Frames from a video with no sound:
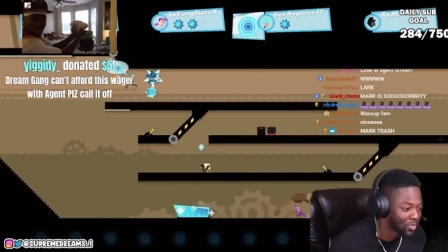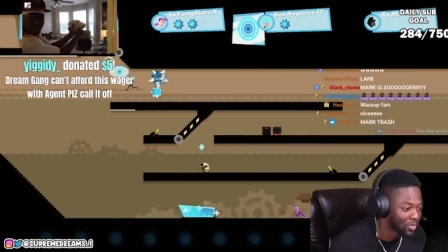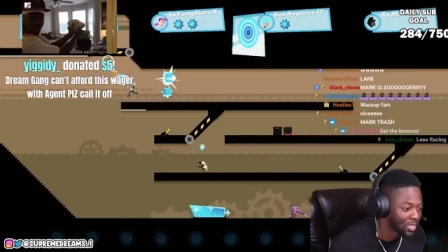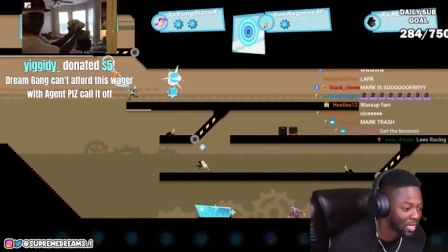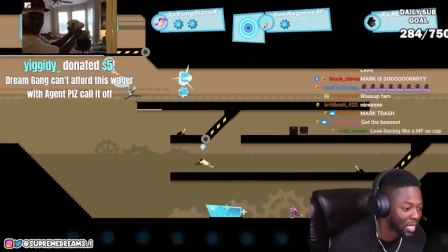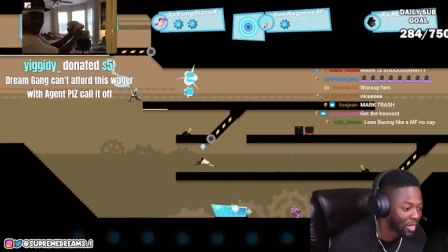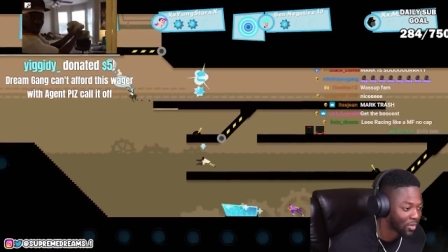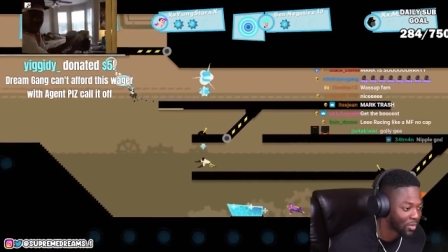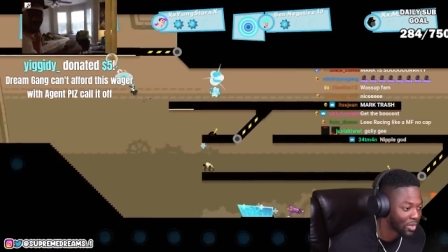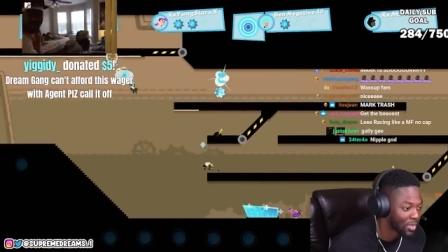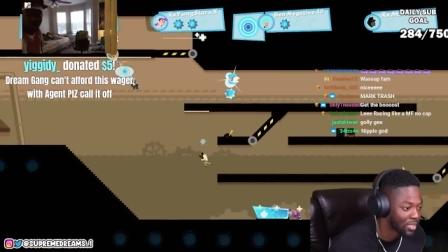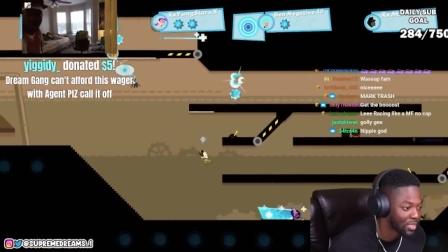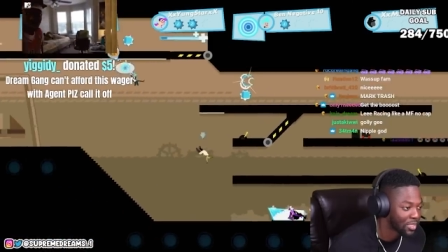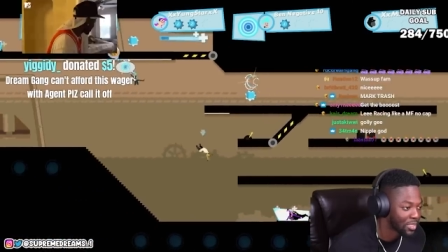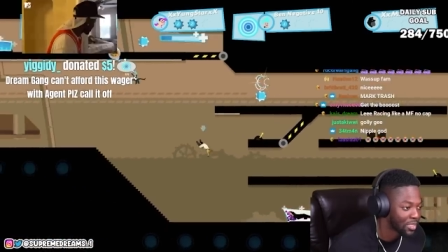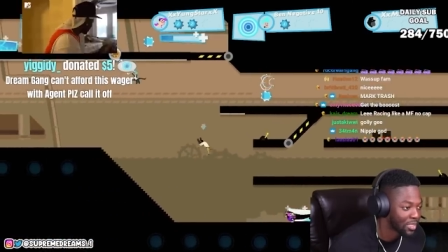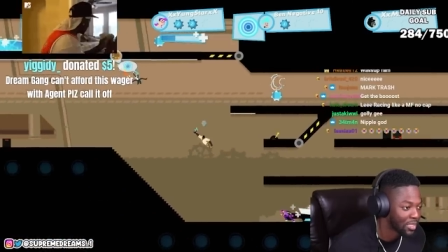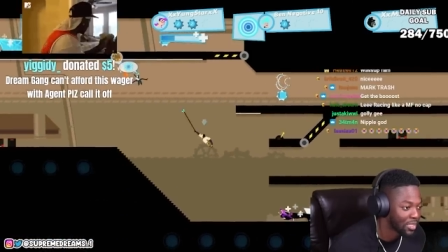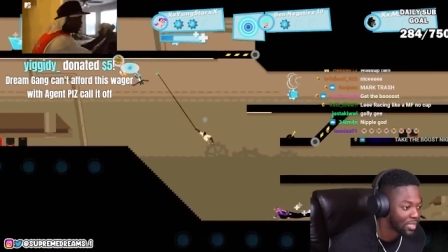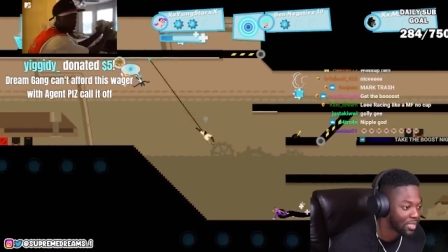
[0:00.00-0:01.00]
We gotta
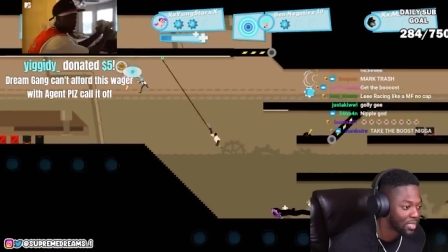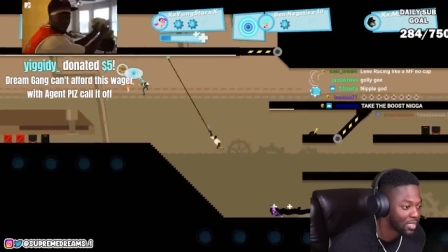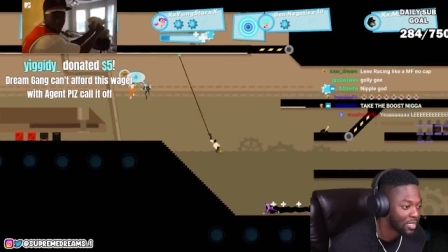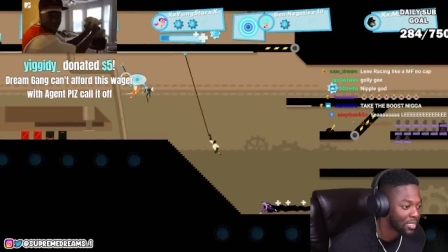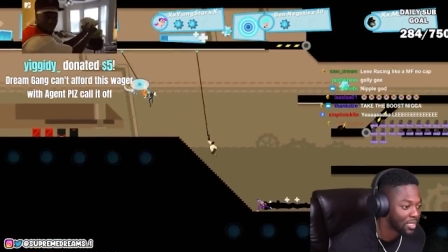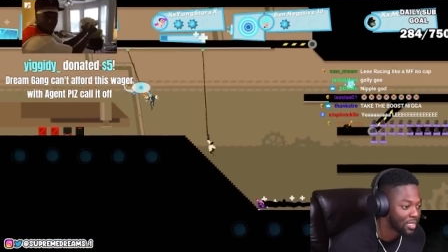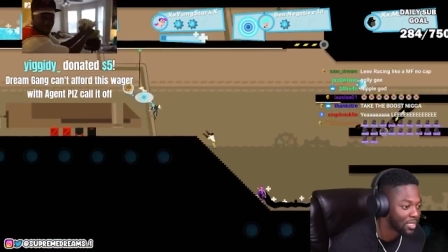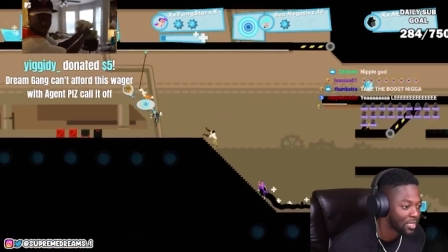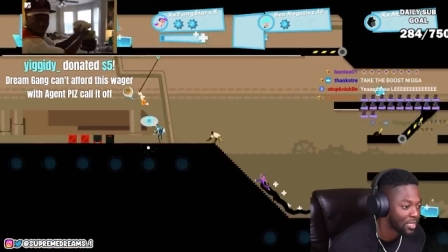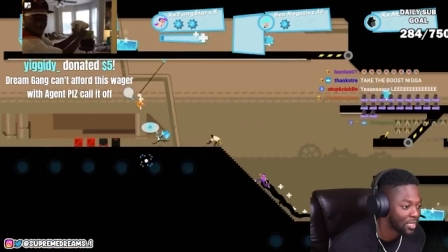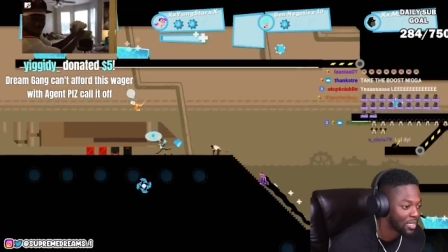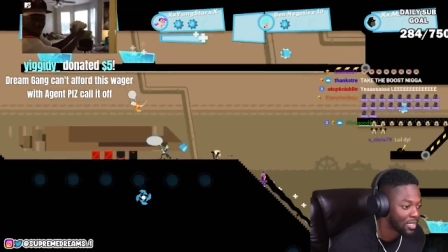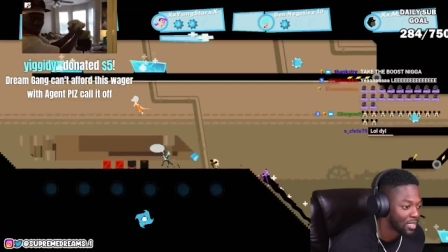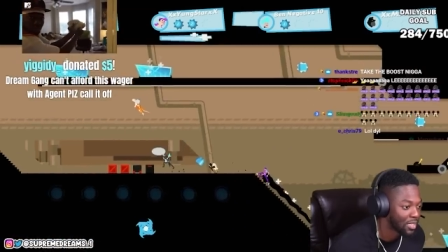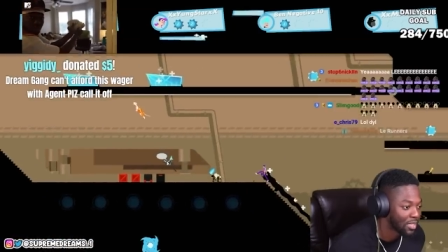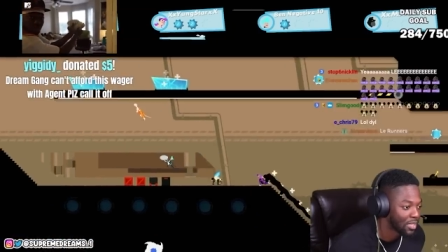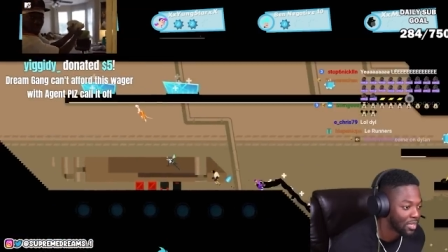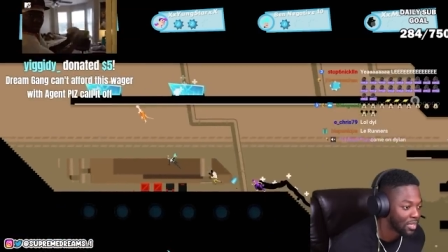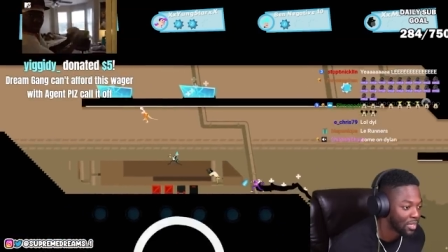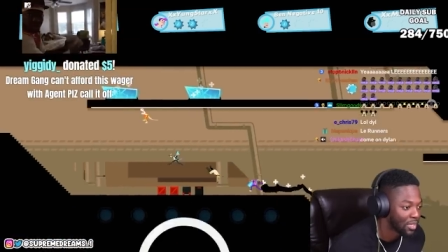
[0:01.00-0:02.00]

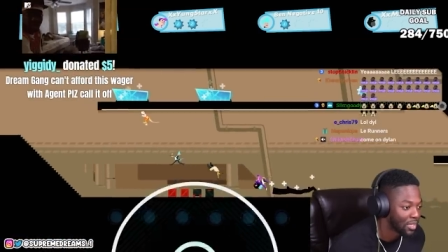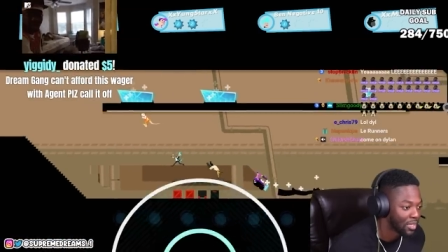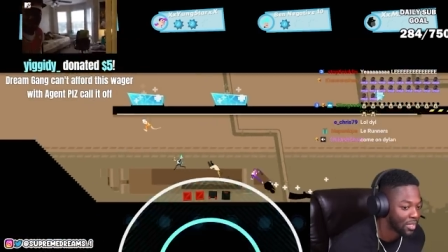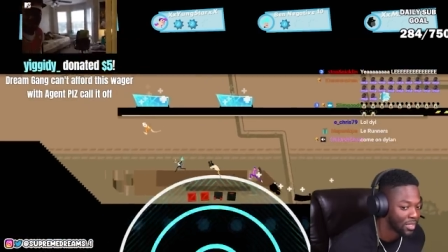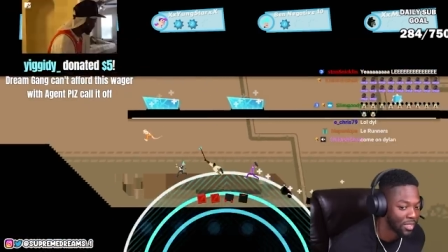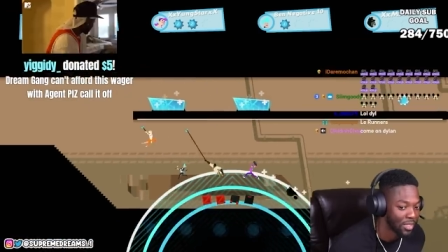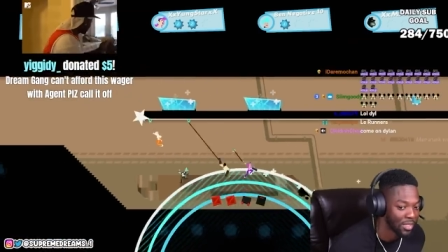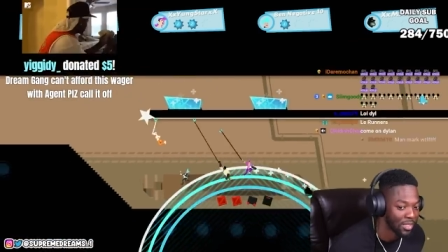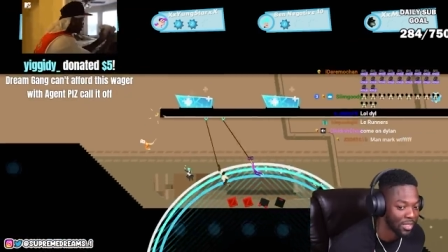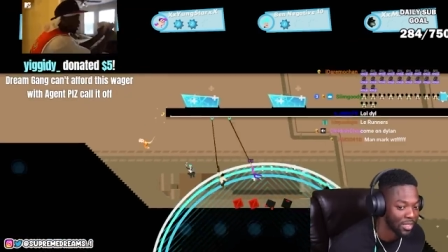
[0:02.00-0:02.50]
race.